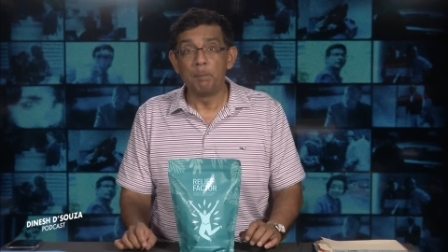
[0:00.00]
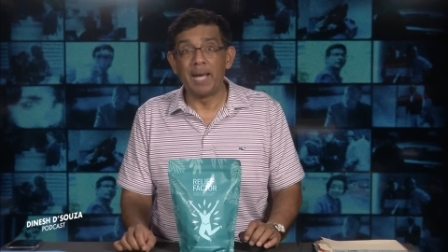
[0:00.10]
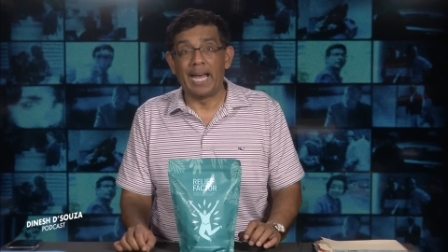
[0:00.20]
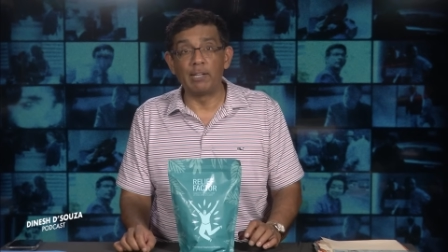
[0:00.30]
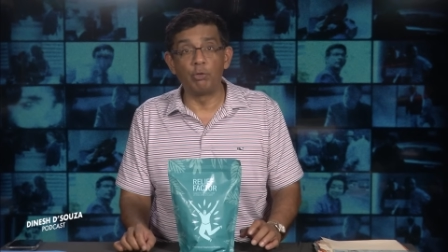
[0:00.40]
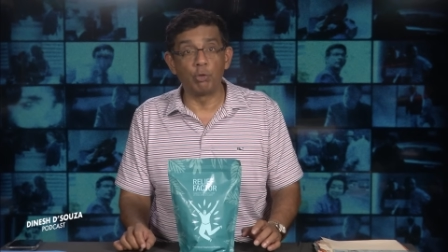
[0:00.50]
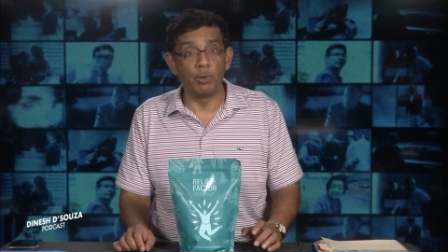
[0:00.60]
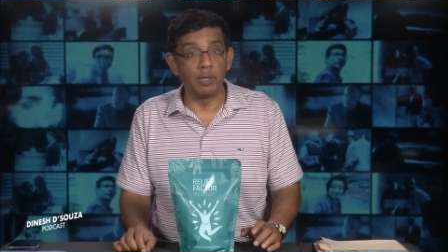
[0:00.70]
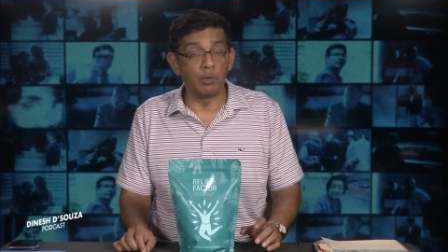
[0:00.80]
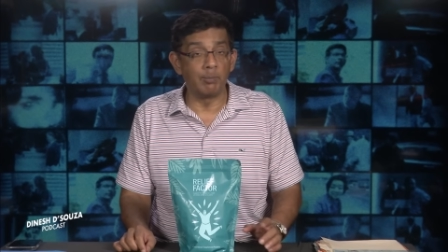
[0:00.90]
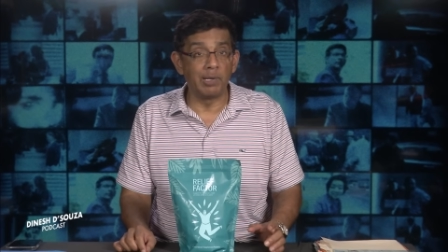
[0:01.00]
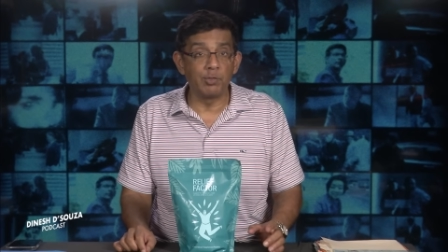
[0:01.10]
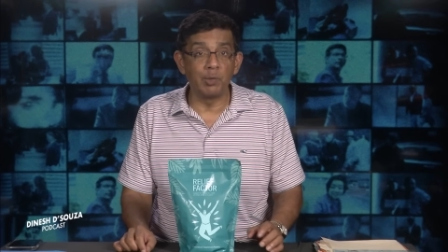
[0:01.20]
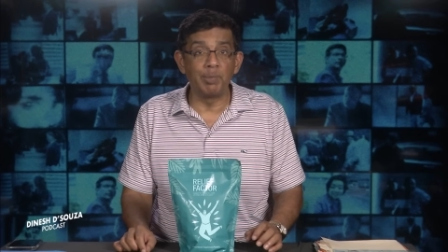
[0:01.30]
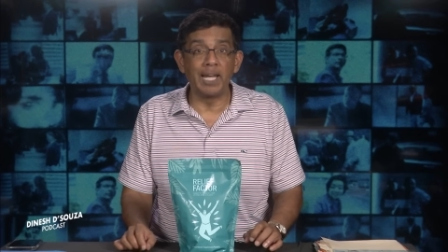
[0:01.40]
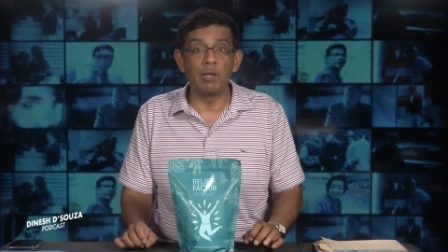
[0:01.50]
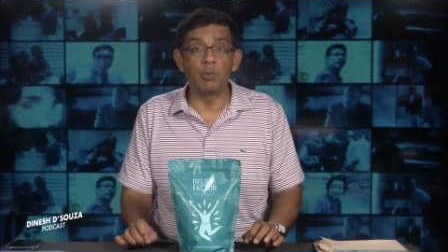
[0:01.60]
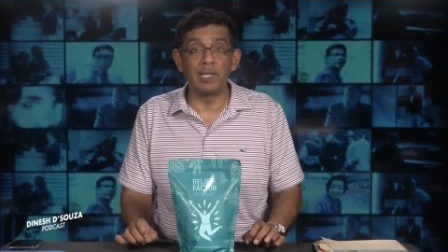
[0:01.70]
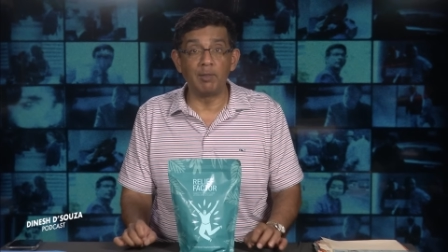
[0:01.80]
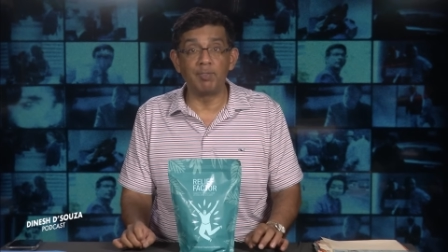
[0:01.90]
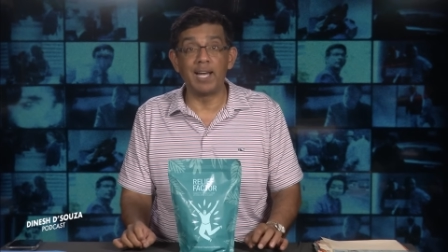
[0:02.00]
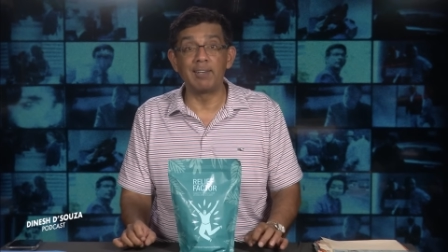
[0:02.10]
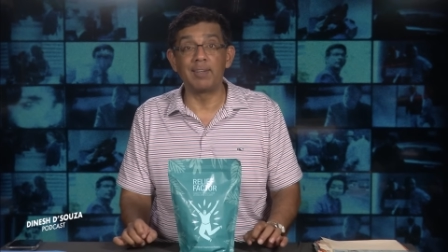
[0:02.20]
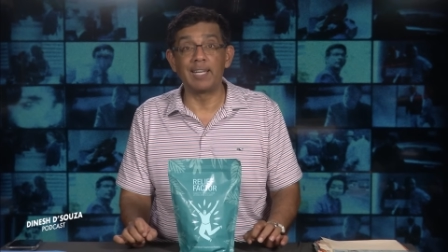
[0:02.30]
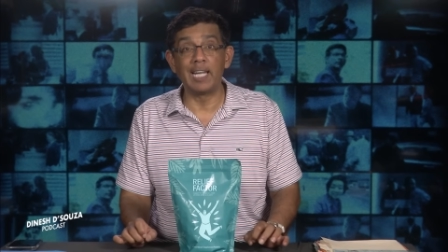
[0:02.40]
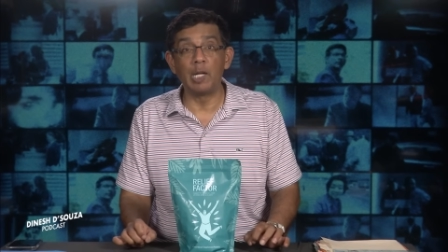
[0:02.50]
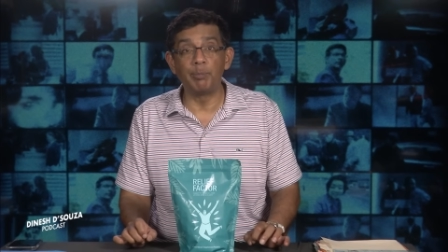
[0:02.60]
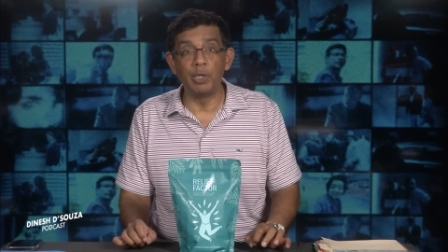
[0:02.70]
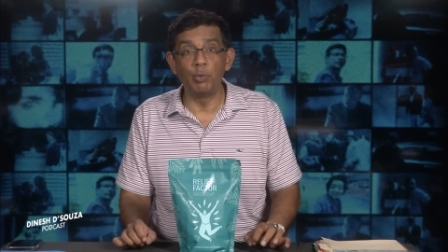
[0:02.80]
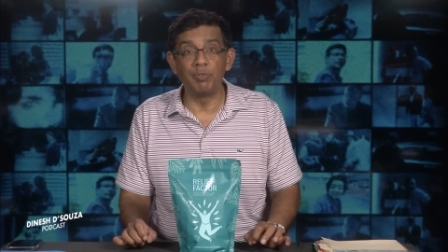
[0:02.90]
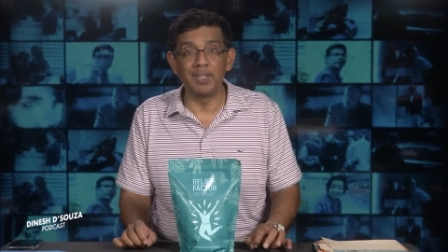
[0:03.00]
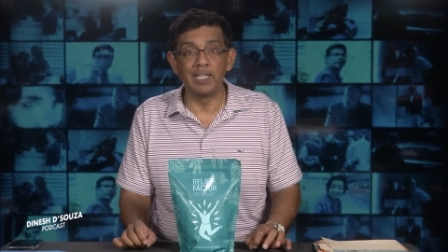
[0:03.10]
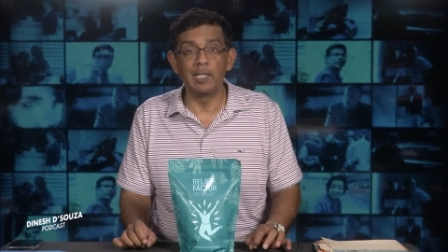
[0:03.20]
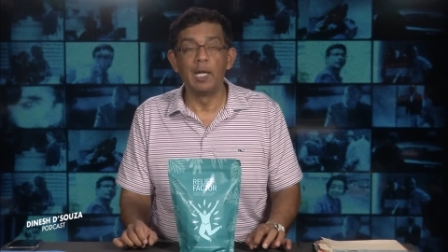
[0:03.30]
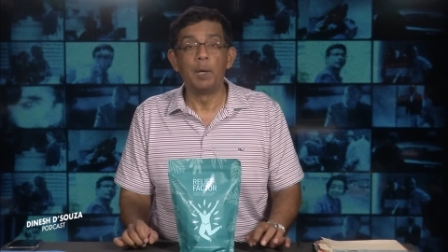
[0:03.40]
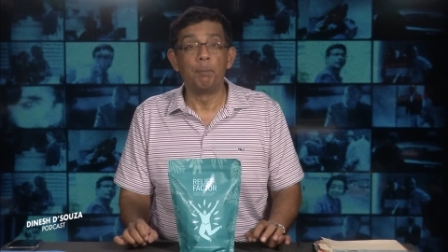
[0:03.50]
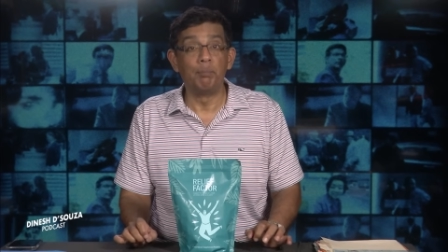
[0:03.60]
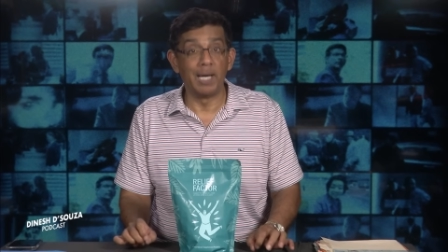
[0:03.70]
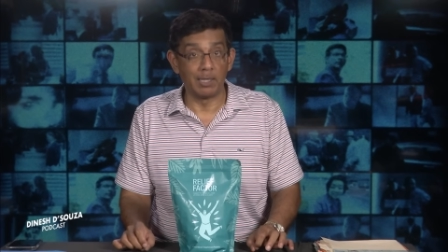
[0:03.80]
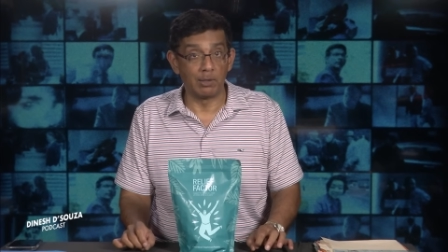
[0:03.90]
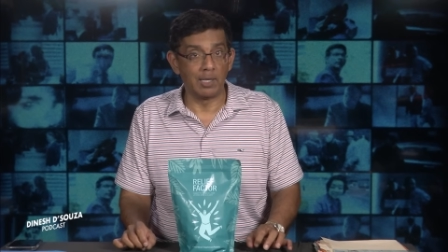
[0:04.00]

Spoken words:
back, joint, or muscle pain, Relief Factor can help you feel better.